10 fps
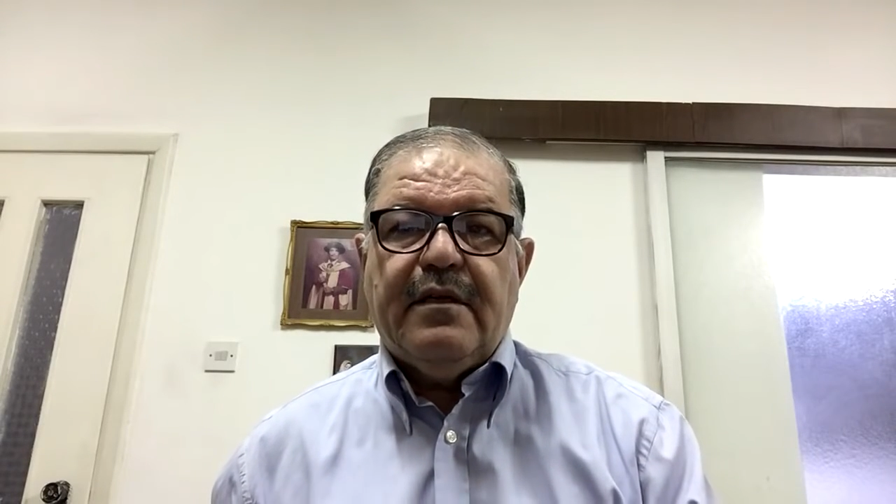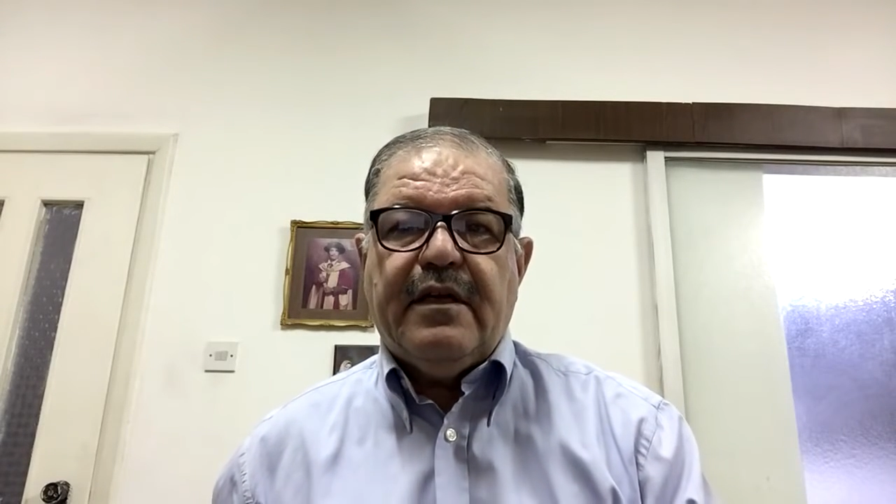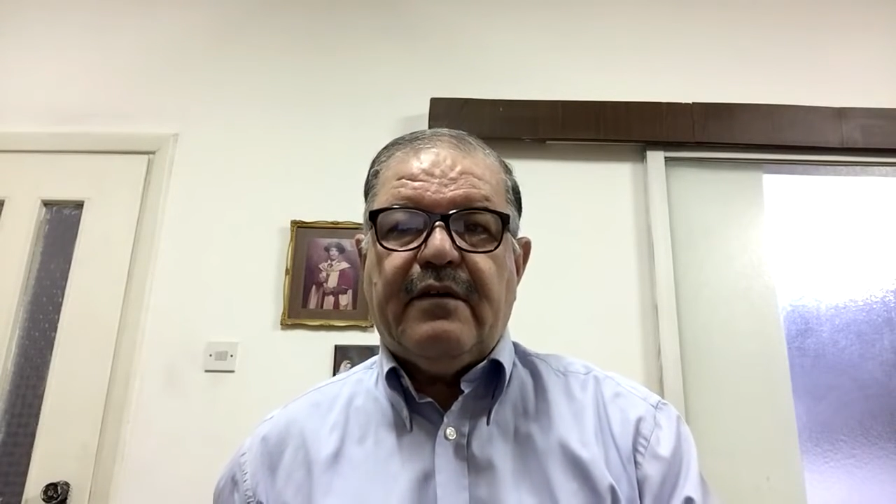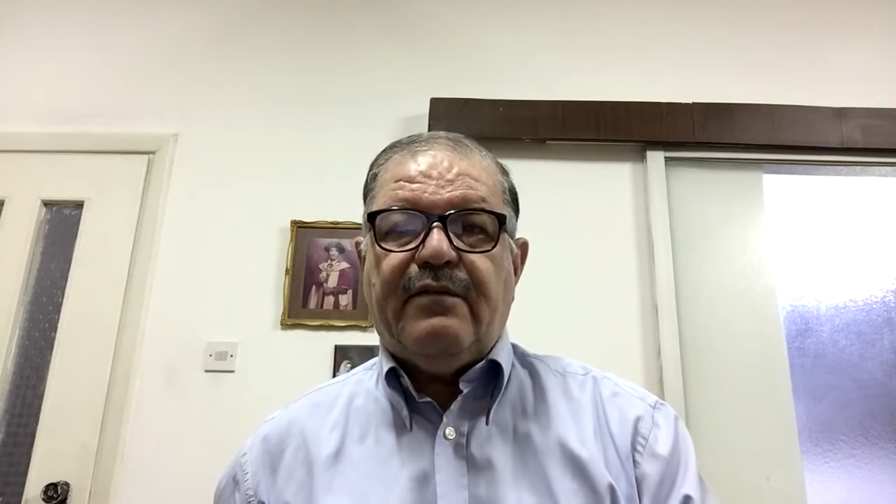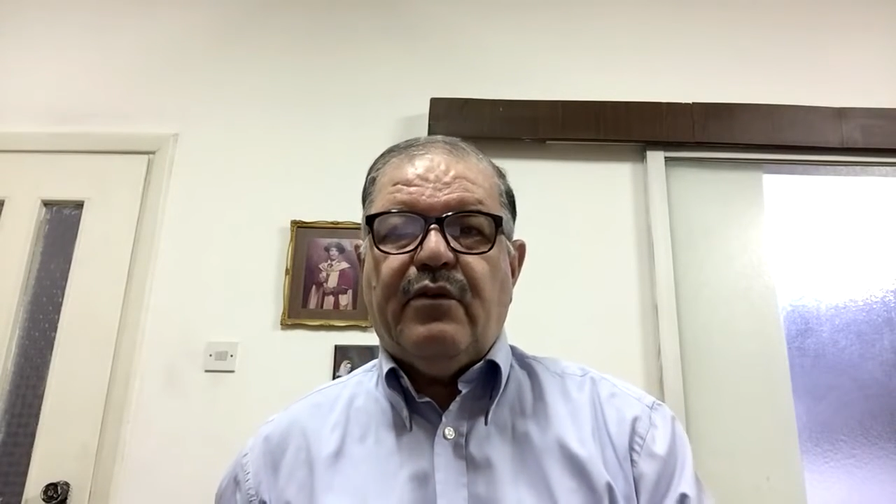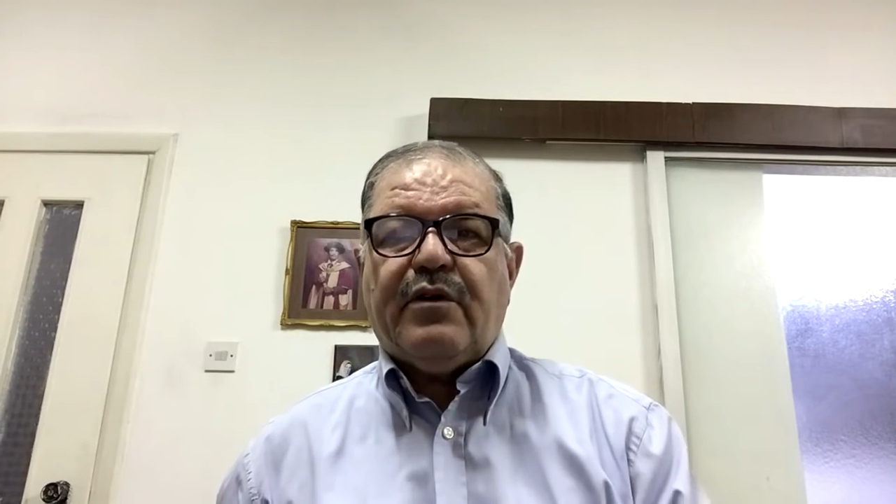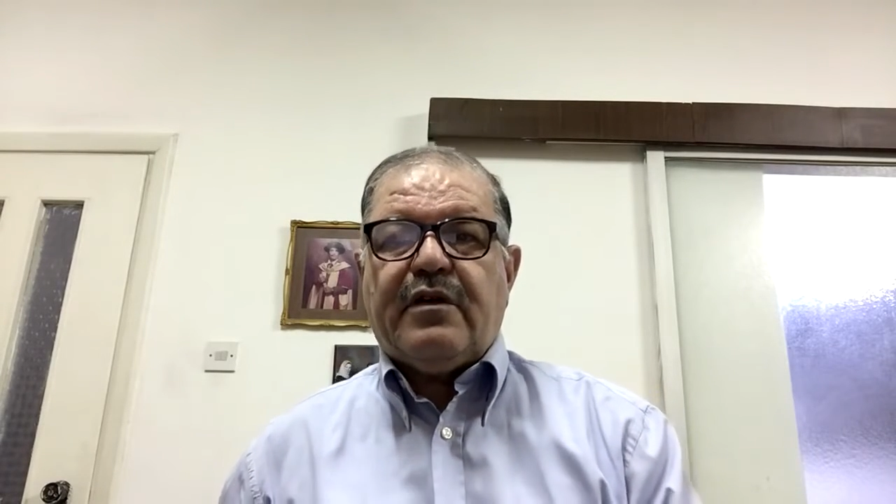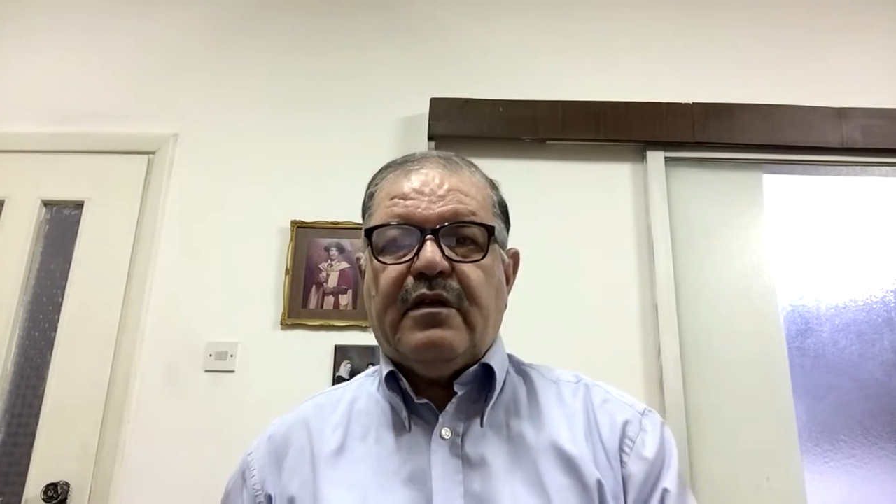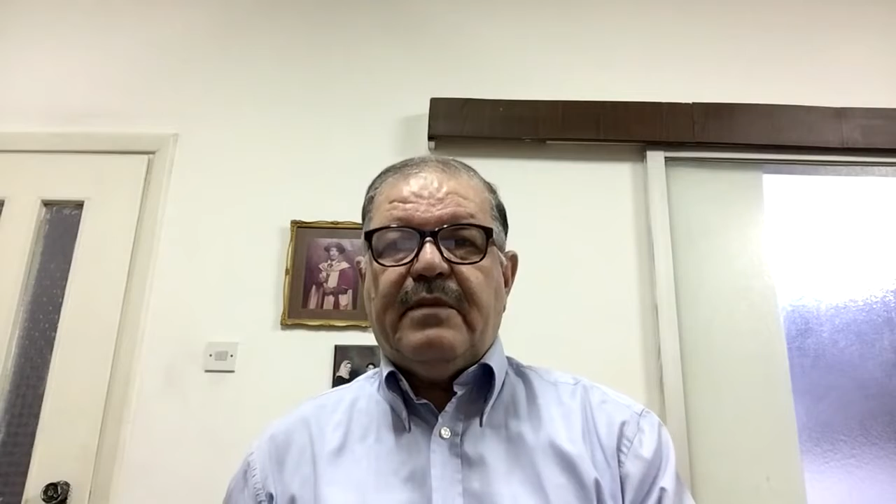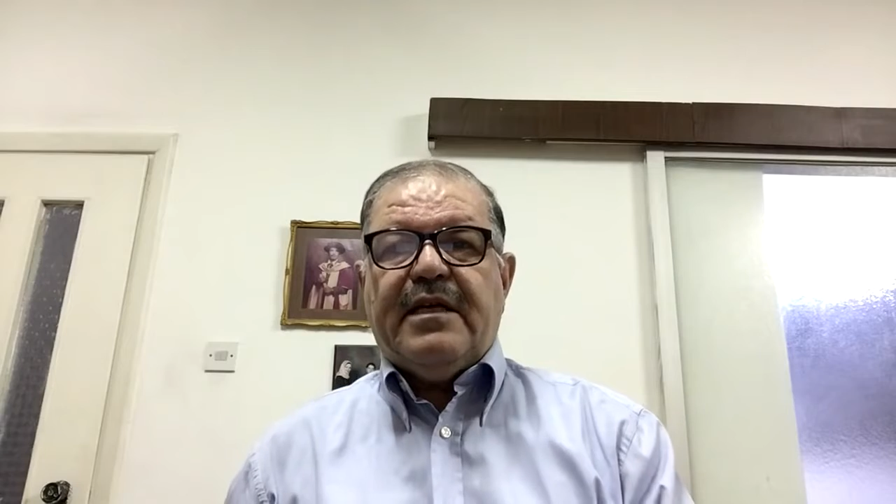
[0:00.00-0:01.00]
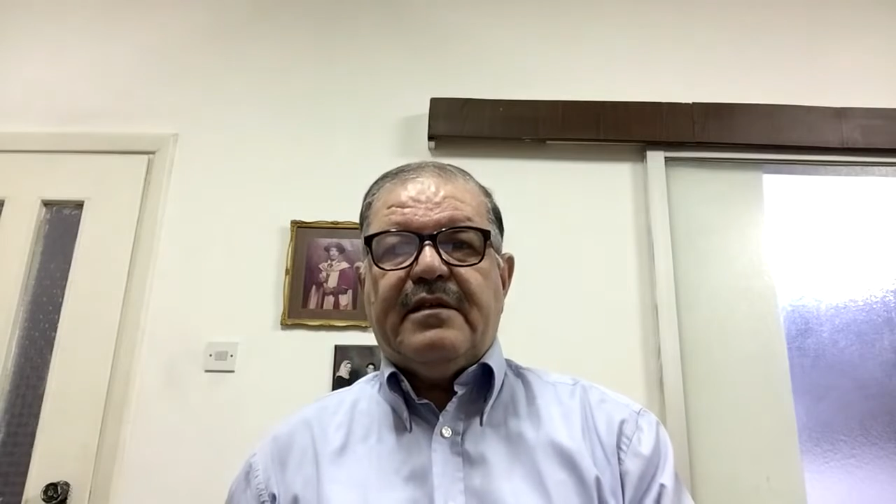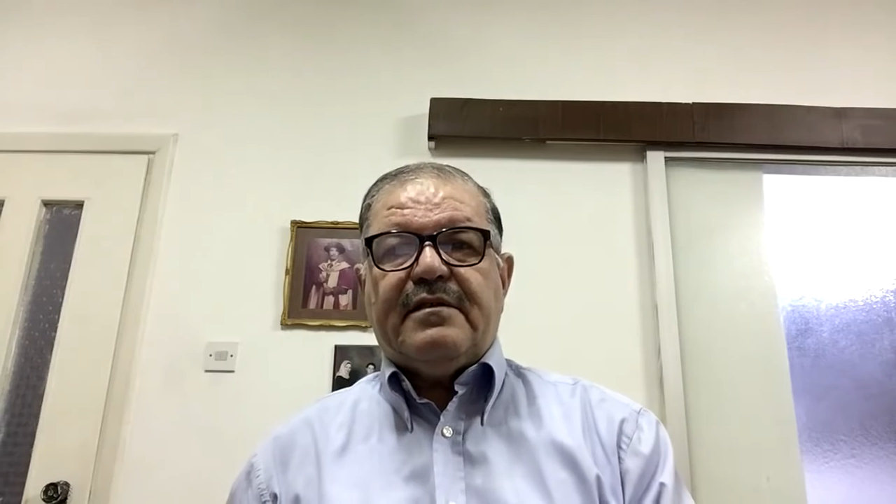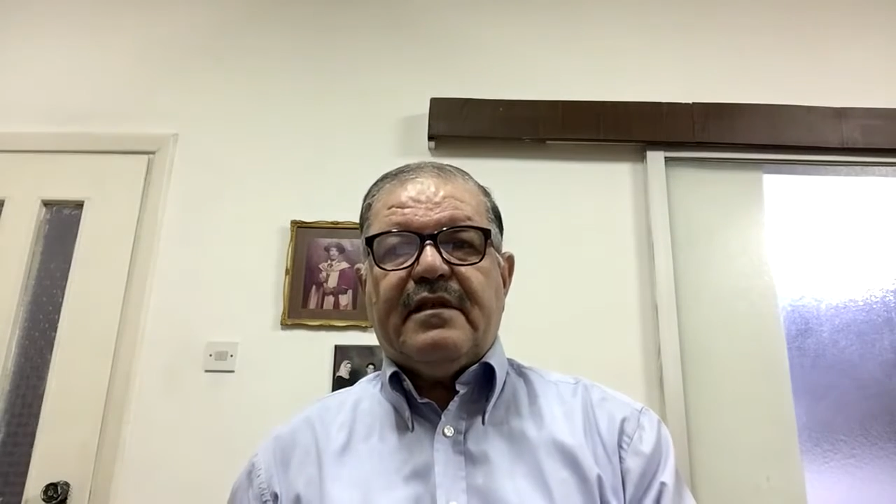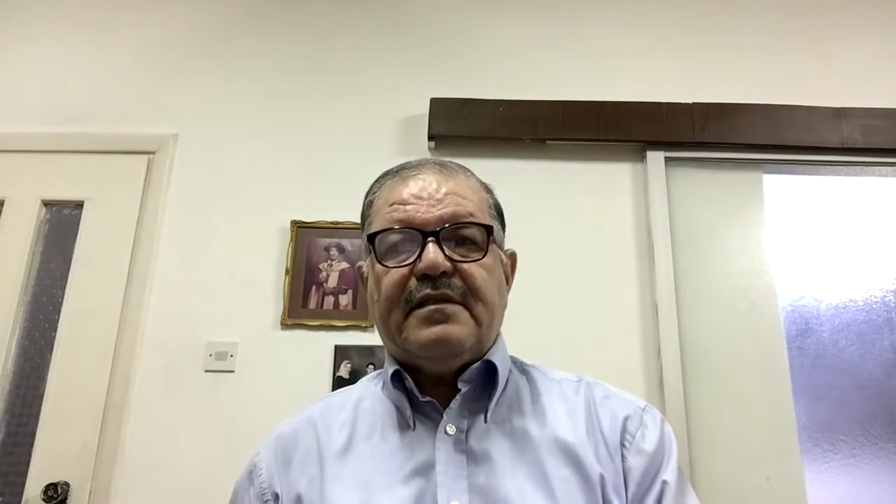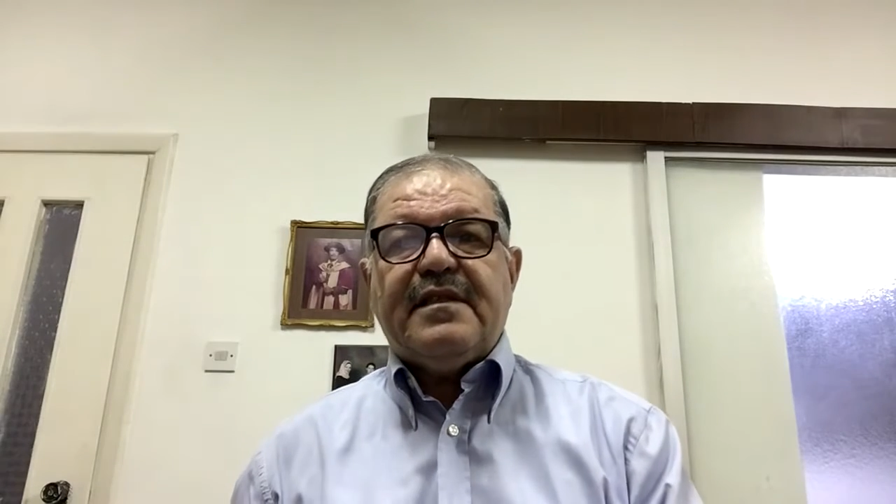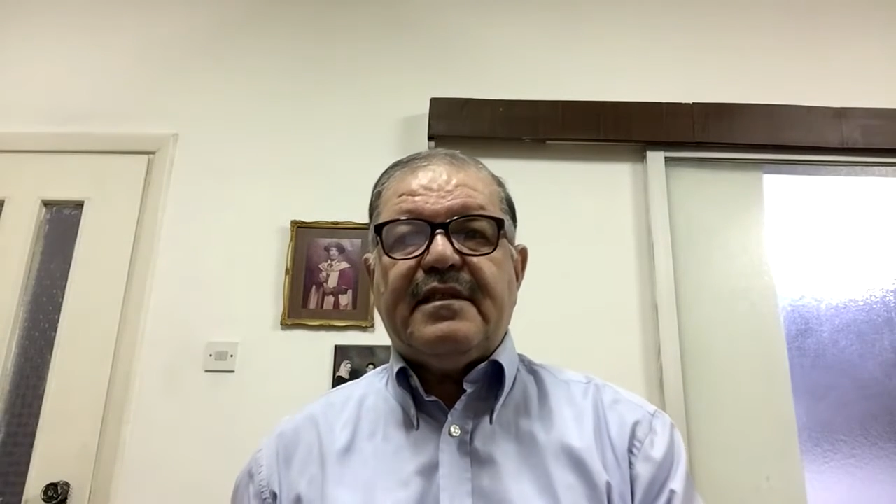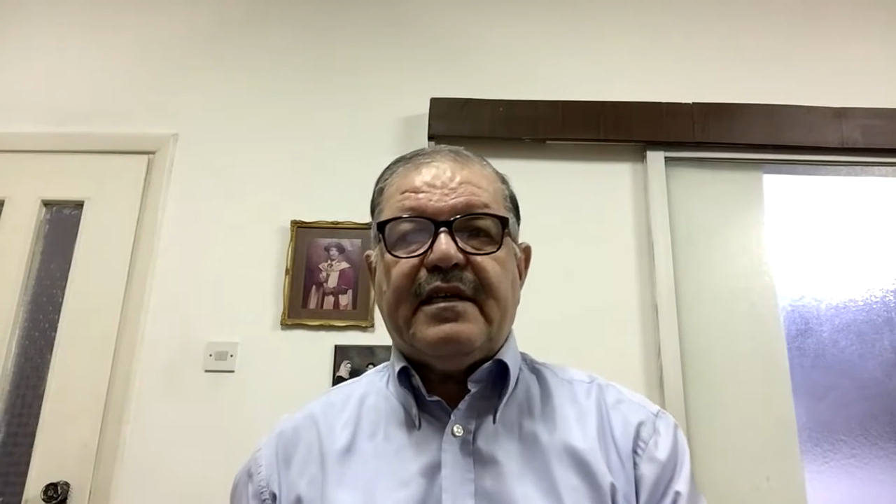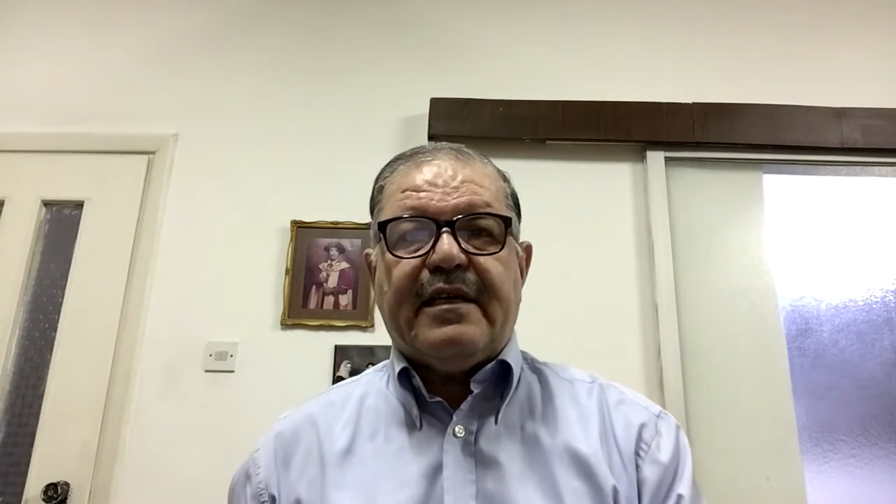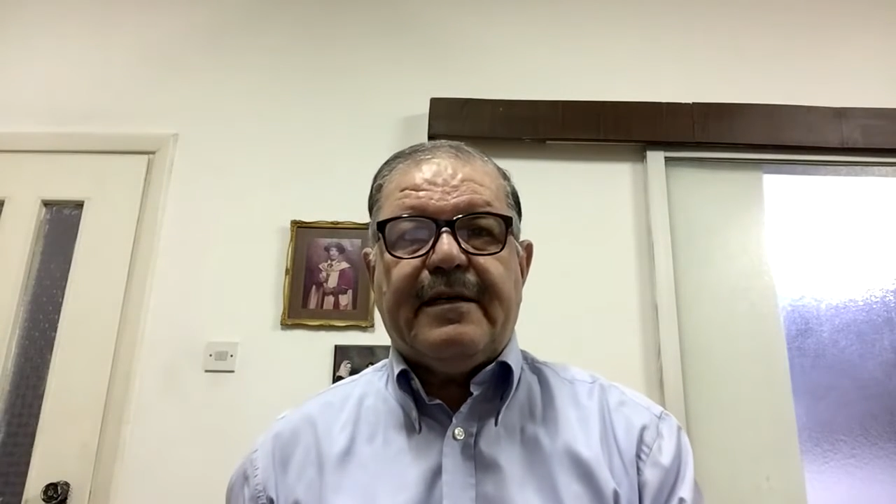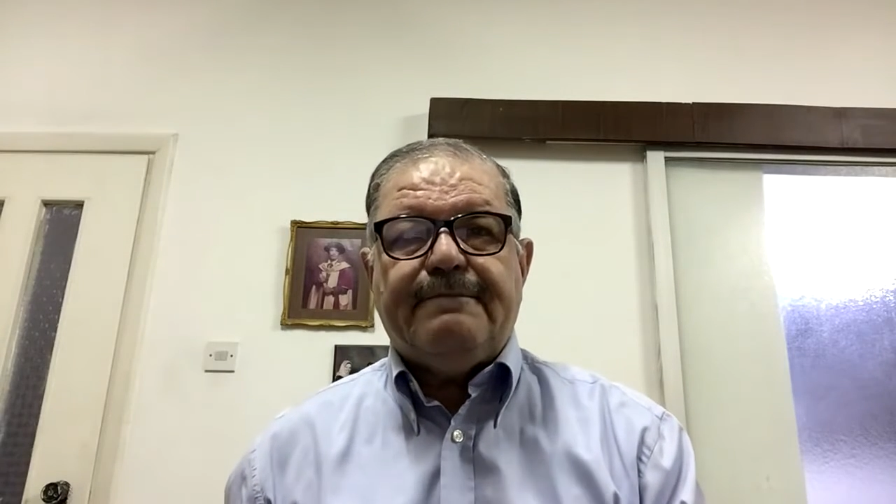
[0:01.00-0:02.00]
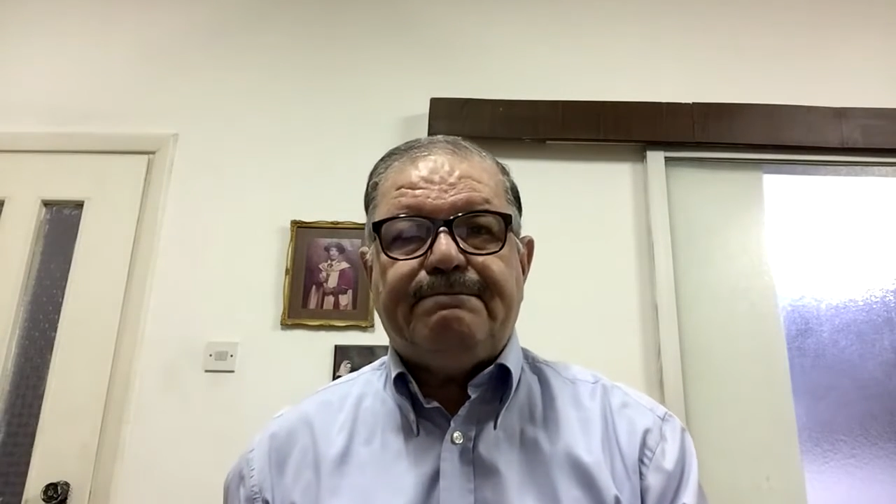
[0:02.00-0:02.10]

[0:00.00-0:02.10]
therefore, remains necessary.